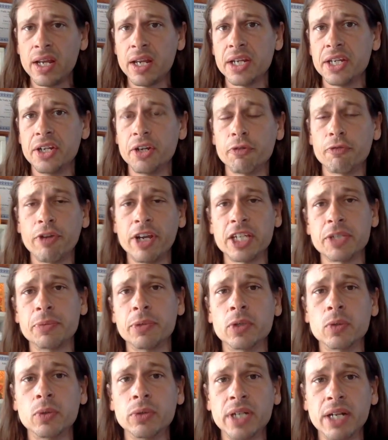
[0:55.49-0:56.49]
you know,
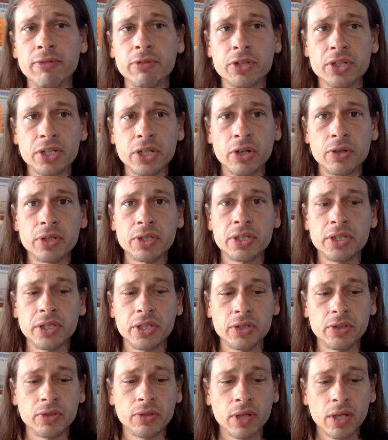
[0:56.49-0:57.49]
Facebook will never show it to
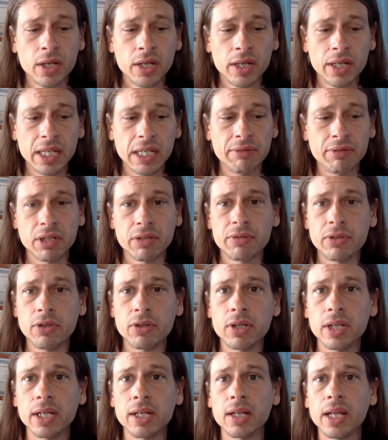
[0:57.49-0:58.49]
you, even if you
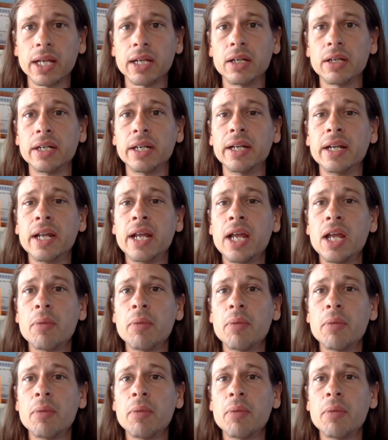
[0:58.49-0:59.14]
click like on it.